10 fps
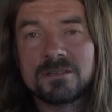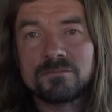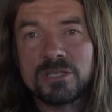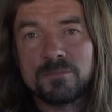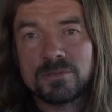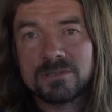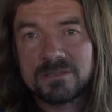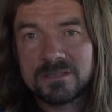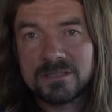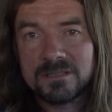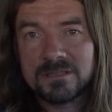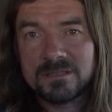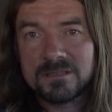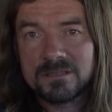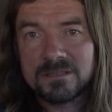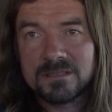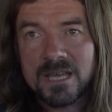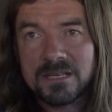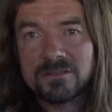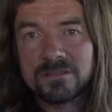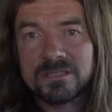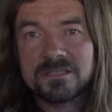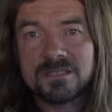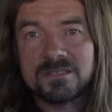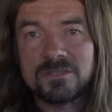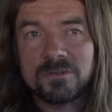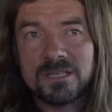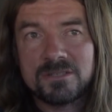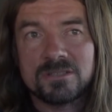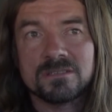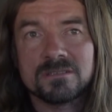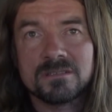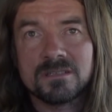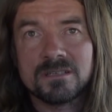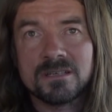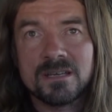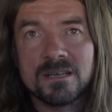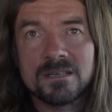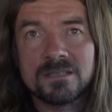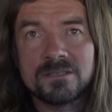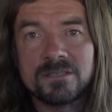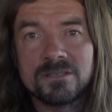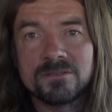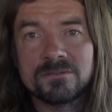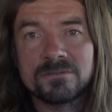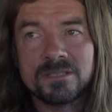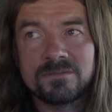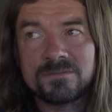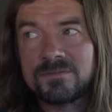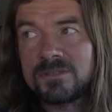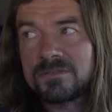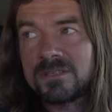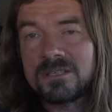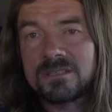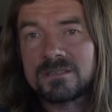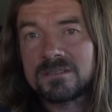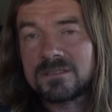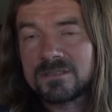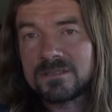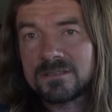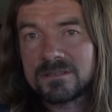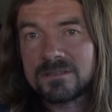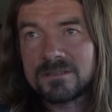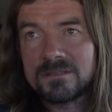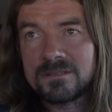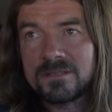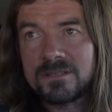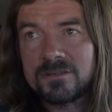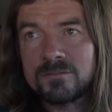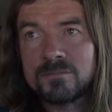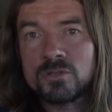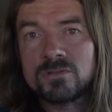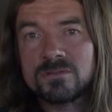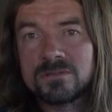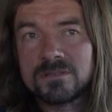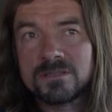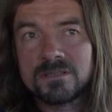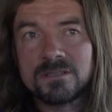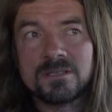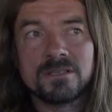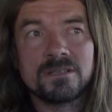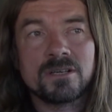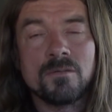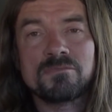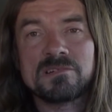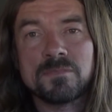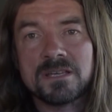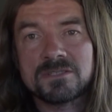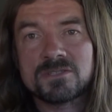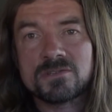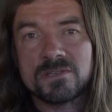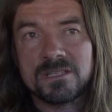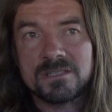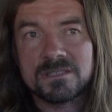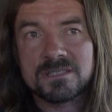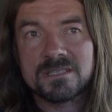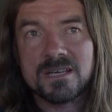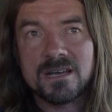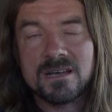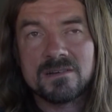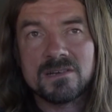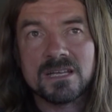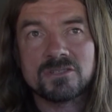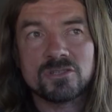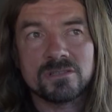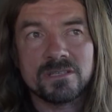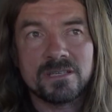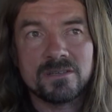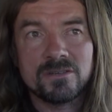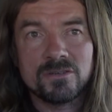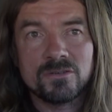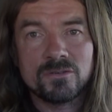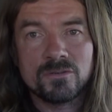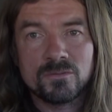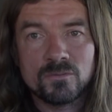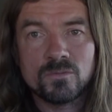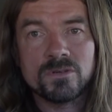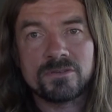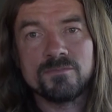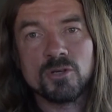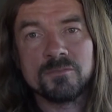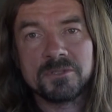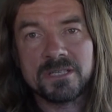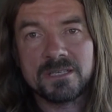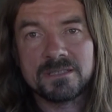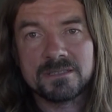people handle this situation. You know, if you think, you know, more compromised trees are actually worth more money.